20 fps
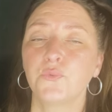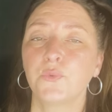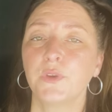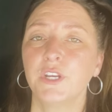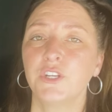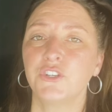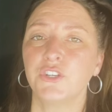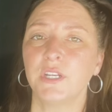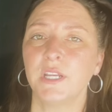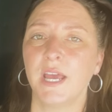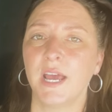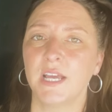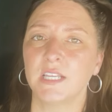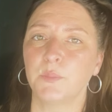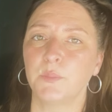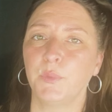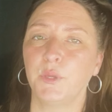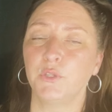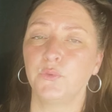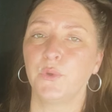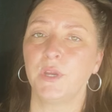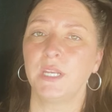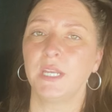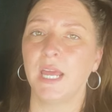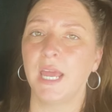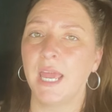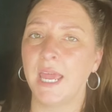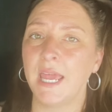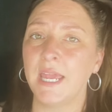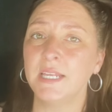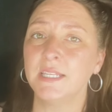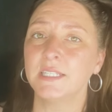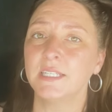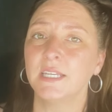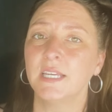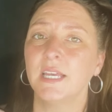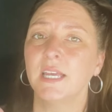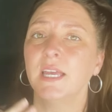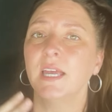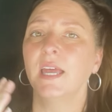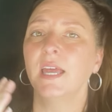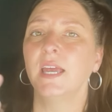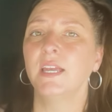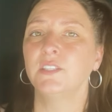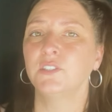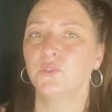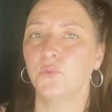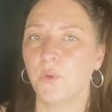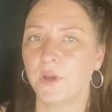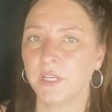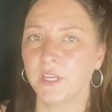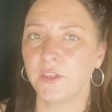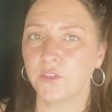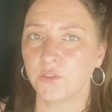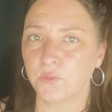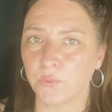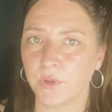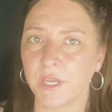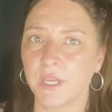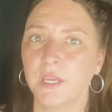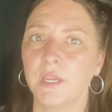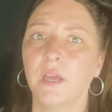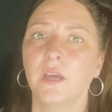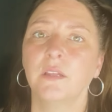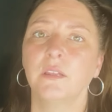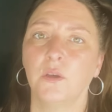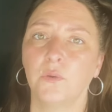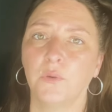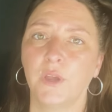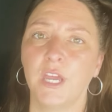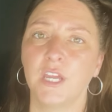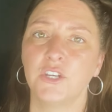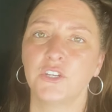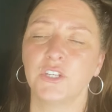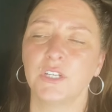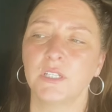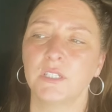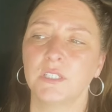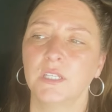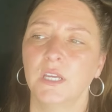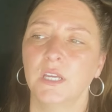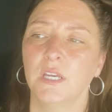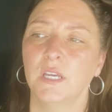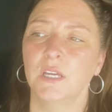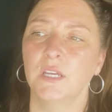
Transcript: region has between 8 and 23 locations.